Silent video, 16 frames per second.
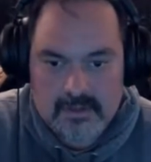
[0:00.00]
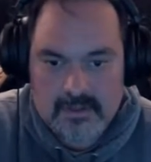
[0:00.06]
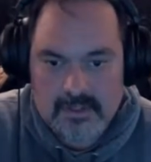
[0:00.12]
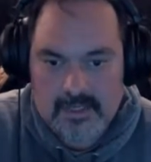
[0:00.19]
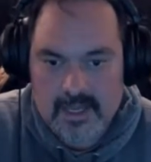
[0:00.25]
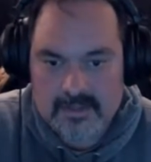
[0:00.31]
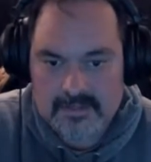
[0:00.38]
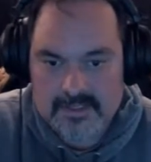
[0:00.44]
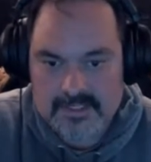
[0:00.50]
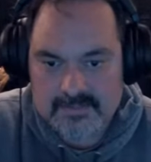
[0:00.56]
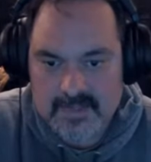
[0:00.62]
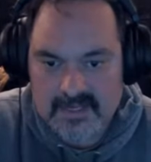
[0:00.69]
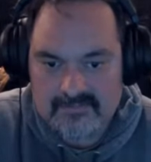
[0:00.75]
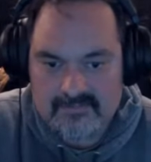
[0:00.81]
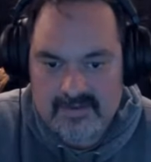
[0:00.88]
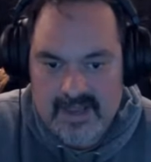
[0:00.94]
You got this
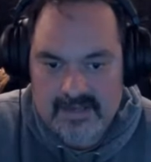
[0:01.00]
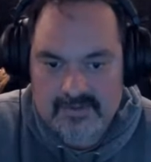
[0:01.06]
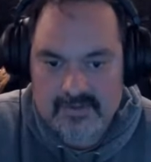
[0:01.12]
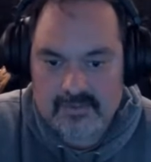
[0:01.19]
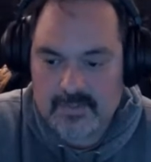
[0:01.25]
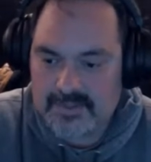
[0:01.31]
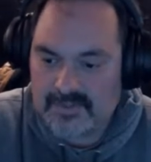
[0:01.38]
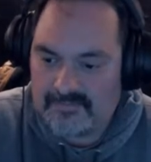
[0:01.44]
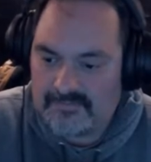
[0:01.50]
big fat dude with a